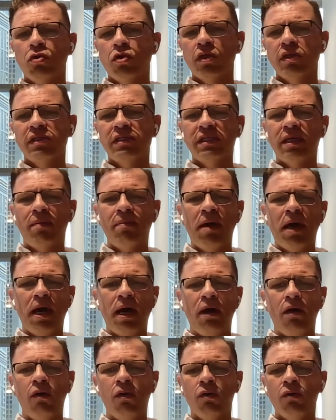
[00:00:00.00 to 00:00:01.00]
you could
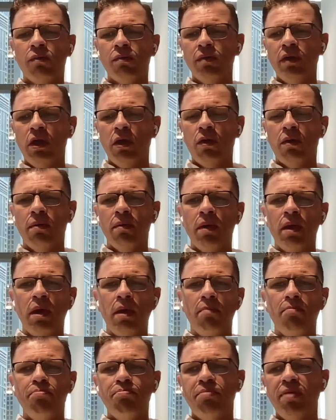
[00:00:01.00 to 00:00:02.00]
somehow,
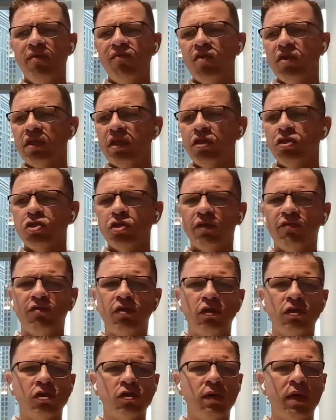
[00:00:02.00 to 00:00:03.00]
pivot and
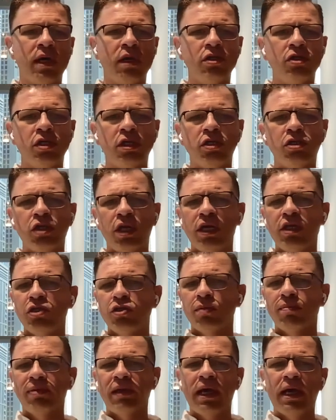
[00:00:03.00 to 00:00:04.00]
shift your strategy,
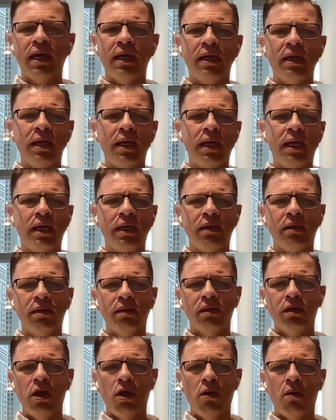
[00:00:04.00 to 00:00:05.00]
change your plan,
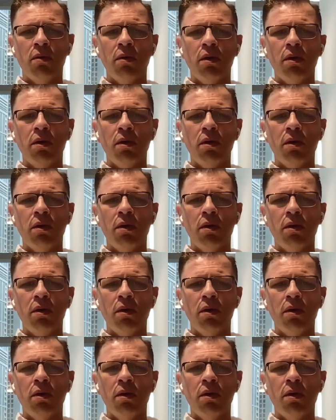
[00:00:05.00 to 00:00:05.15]
and,